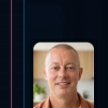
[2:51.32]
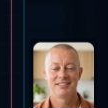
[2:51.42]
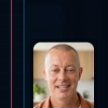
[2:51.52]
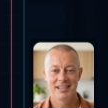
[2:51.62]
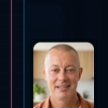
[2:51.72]
The
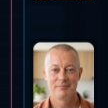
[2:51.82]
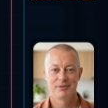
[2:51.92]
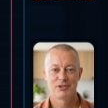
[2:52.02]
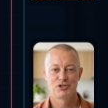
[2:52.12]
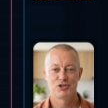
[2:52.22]

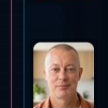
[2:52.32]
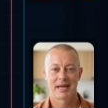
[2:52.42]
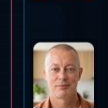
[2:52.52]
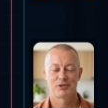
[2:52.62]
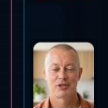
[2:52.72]
team should
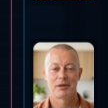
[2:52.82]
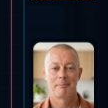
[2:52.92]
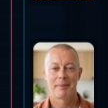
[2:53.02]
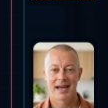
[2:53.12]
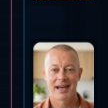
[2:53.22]
be able to
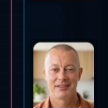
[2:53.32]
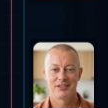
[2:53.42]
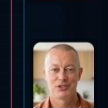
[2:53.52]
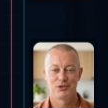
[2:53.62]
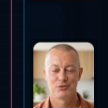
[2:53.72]
compare
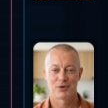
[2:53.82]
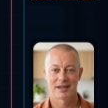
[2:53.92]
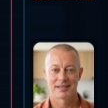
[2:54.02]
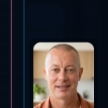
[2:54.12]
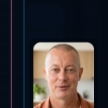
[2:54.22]
the new
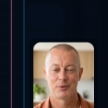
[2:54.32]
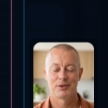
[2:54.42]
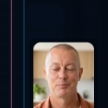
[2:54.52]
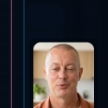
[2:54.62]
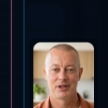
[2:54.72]
run
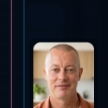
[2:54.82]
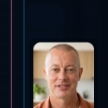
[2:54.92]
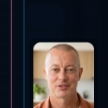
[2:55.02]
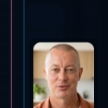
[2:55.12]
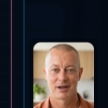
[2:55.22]
with the
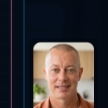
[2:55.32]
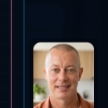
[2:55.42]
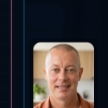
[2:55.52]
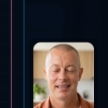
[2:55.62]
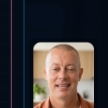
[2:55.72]
previous
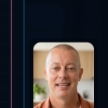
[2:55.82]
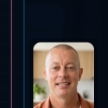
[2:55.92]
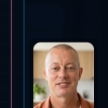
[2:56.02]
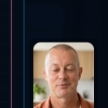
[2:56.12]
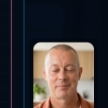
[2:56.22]
run,
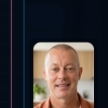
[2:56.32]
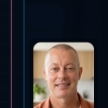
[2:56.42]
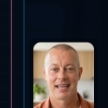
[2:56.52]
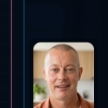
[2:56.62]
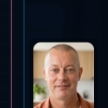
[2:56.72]

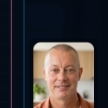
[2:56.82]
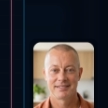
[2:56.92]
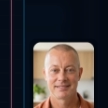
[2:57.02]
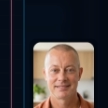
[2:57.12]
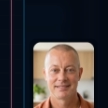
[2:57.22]
inspect the
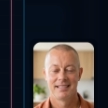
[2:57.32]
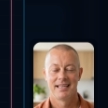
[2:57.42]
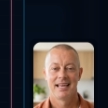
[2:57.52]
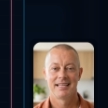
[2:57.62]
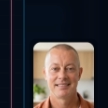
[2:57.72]
evidence,
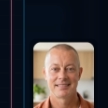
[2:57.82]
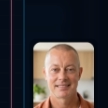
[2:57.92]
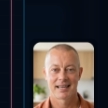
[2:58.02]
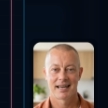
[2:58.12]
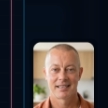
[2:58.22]
and
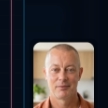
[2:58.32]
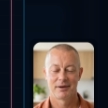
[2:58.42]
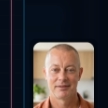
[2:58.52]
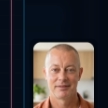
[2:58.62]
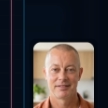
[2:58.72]
decide
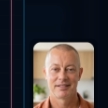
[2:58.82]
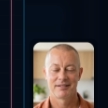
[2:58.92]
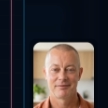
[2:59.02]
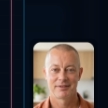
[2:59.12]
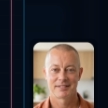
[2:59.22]
whether the
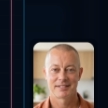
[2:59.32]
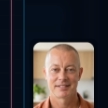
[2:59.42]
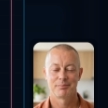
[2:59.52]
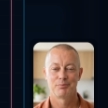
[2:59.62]
difference is